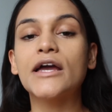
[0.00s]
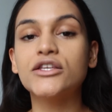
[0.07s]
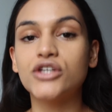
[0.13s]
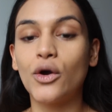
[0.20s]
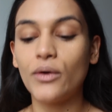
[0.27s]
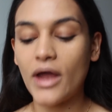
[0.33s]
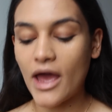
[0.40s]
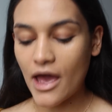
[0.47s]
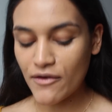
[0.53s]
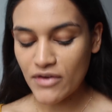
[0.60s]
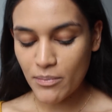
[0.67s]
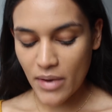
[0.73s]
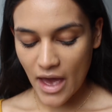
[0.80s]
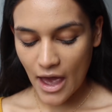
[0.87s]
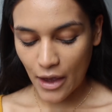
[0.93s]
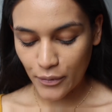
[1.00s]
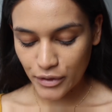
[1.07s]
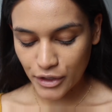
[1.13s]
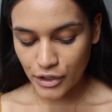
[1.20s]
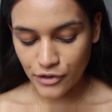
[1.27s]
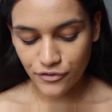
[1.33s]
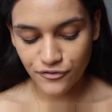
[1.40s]
I don't have a
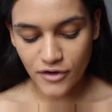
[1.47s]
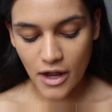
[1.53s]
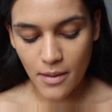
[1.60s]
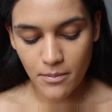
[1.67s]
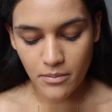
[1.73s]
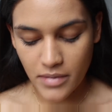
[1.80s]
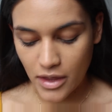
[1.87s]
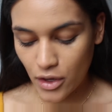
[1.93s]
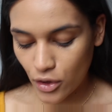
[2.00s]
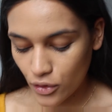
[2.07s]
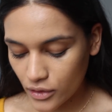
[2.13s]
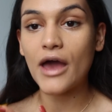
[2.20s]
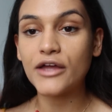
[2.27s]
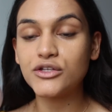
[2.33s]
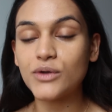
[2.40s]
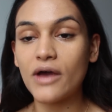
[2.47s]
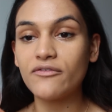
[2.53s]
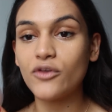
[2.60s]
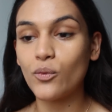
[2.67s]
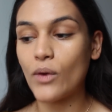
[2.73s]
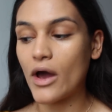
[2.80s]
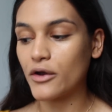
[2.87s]
powder from Milk. I do have
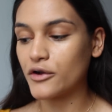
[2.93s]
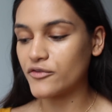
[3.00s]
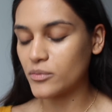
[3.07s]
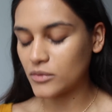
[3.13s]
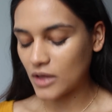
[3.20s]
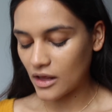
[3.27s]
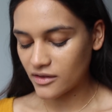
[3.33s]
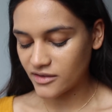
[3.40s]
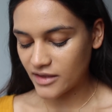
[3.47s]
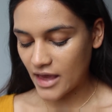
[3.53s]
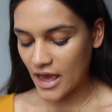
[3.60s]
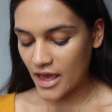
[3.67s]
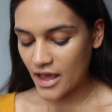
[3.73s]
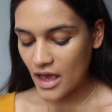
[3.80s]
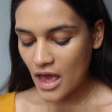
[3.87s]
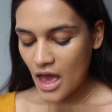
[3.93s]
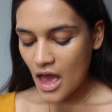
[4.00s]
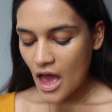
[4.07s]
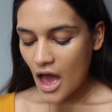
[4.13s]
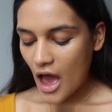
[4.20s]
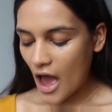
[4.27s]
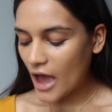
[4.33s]
the Wowder from Glossier.
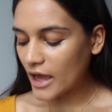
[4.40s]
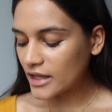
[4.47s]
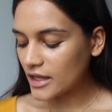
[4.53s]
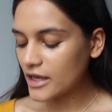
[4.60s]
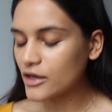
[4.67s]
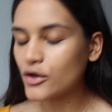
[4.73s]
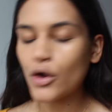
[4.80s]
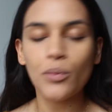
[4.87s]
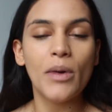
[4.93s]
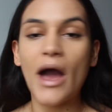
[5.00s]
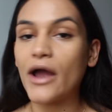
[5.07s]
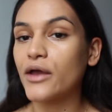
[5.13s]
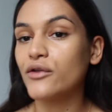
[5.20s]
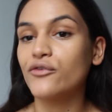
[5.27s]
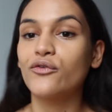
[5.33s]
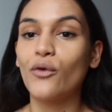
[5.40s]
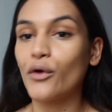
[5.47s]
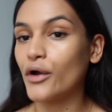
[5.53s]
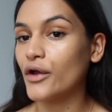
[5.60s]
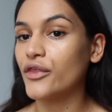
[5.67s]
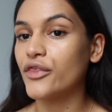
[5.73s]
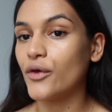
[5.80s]
I like go back and
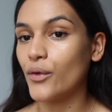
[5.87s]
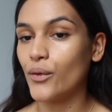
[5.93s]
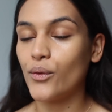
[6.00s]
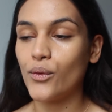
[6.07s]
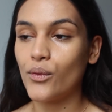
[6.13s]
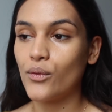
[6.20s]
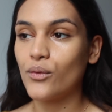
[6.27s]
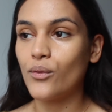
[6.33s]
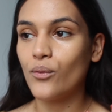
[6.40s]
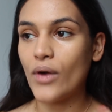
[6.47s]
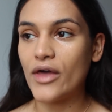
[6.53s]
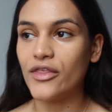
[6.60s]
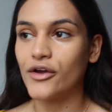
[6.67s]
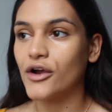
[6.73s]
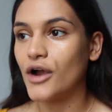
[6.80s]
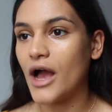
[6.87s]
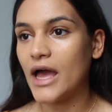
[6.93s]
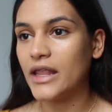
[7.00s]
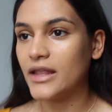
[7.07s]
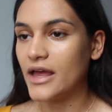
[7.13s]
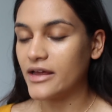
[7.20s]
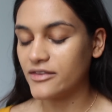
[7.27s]
forth whether
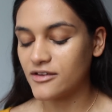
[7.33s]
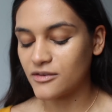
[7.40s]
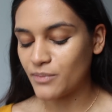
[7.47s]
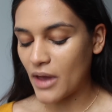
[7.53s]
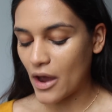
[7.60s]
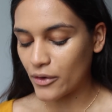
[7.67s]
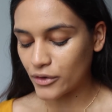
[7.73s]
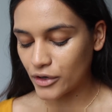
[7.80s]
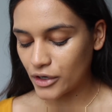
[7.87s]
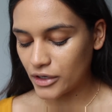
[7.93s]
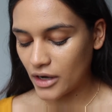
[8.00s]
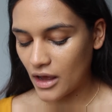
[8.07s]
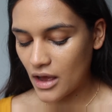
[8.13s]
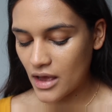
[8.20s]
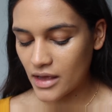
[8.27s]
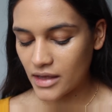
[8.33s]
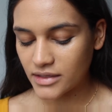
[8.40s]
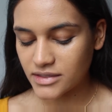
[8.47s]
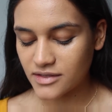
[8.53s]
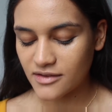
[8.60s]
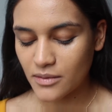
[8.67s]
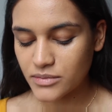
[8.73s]
I like this powder or not.
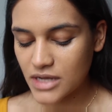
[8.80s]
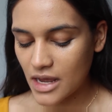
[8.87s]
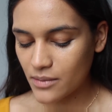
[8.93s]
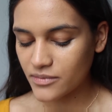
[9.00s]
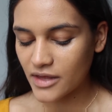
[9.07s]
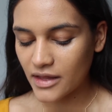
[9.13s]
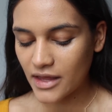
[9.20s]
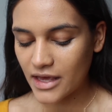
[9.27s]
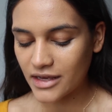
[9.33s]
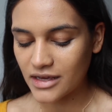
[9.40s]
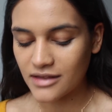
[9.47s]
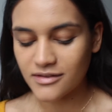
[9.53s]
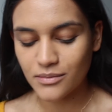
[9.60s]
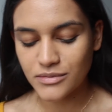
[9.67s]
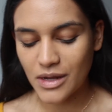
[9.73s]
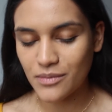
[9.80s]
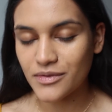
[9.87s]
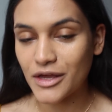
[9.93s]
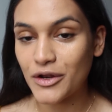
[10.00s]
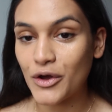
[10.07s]
Sometimes I like it, sometimes I